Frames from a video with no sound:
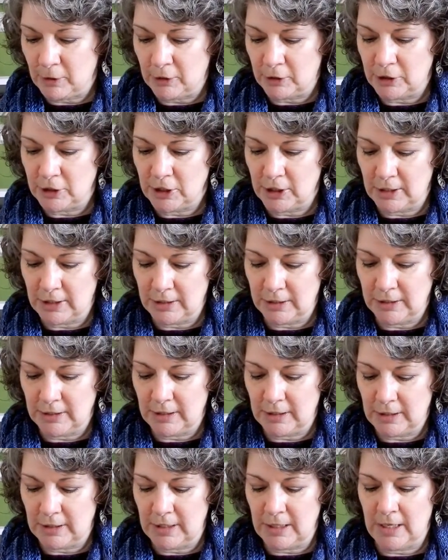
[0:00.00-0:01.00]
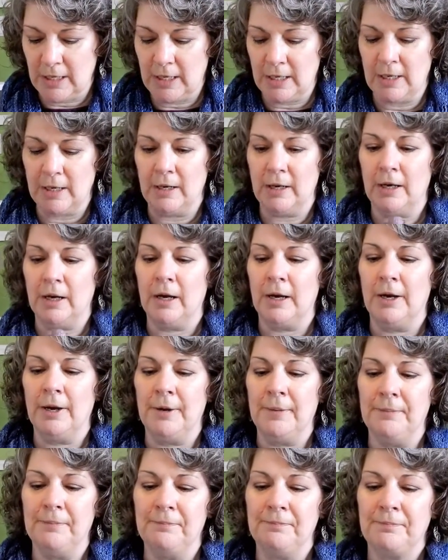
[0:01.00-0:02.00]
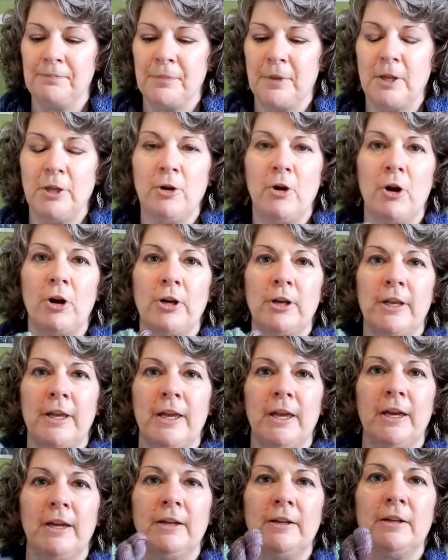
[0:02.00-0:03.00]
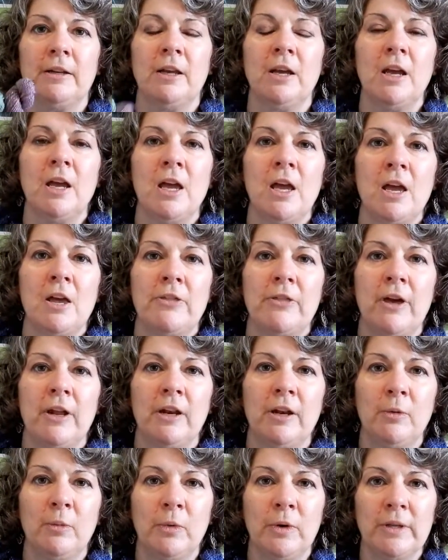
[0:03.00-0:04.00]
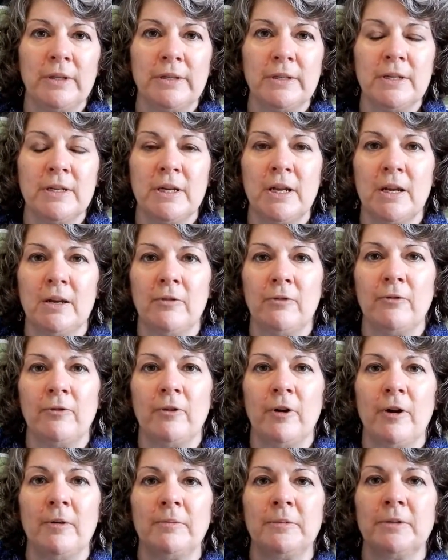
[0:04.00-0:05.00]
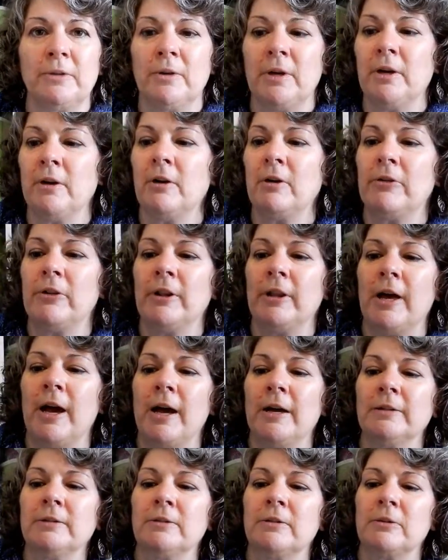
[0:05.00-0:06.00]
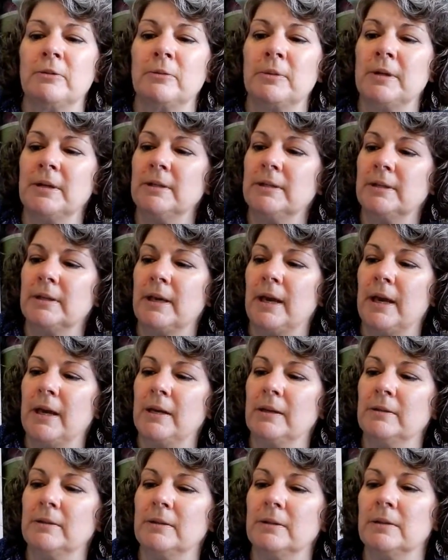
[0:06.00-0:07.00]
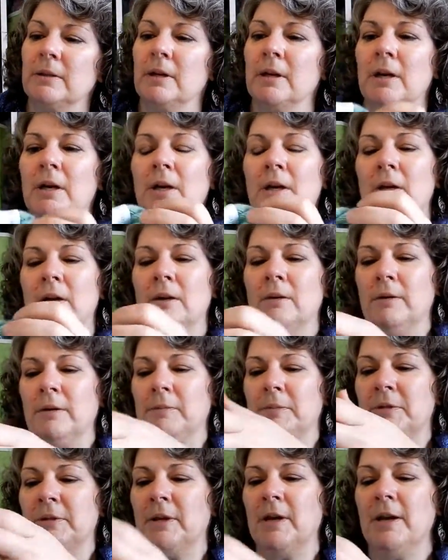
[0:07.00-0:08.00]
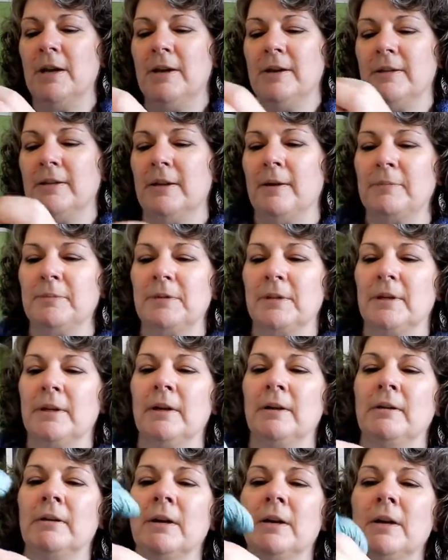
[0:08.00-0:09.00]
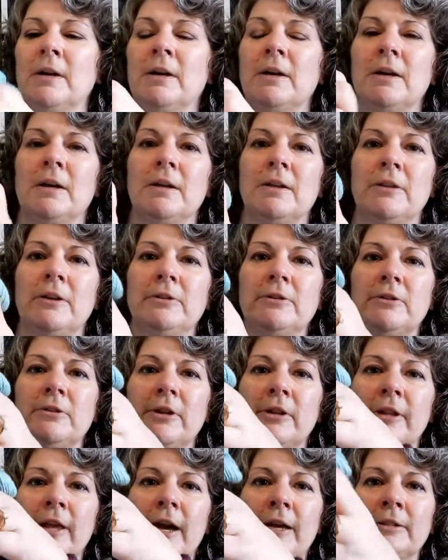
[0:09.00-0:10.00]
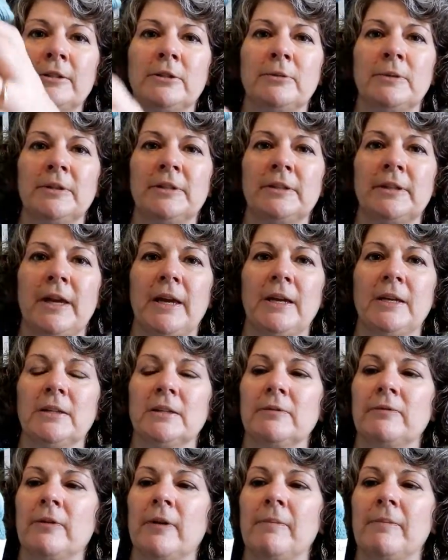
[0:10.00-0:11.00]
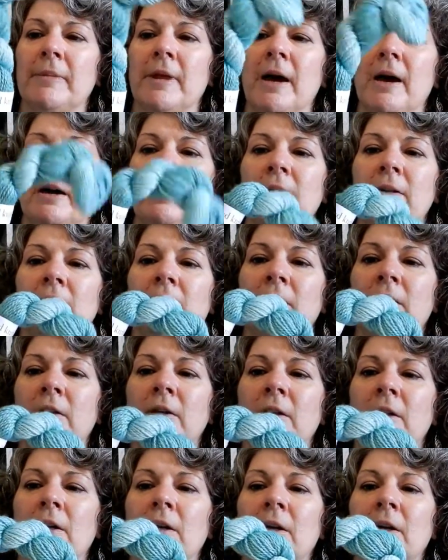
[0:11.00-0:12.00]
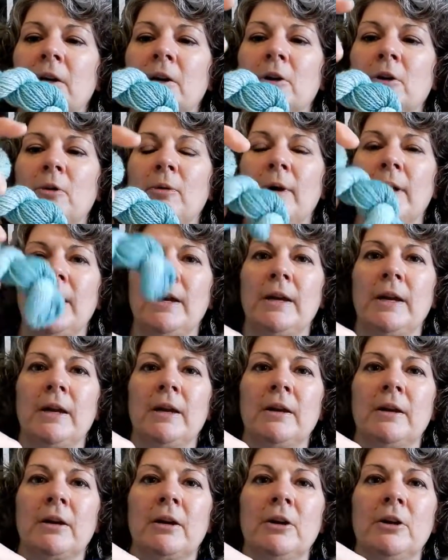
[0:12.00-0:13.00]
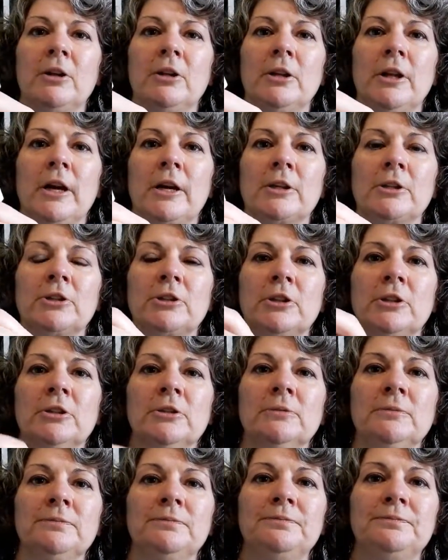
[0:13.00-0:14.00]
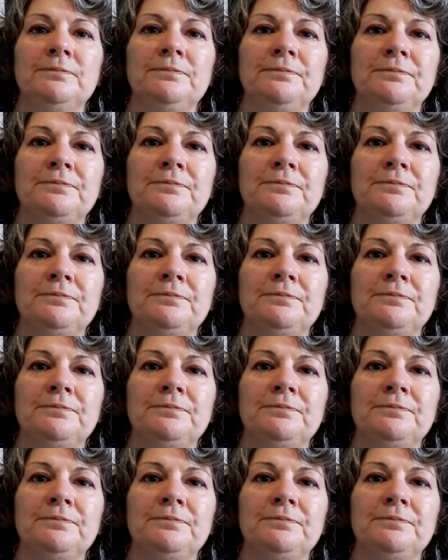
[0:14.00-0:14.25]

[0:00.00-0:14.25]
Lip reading: purchased the yarn kit that it was knit from. So here are the last 3 skeins. Oops, upside down. These are the last 3 skeins from that gradient collection.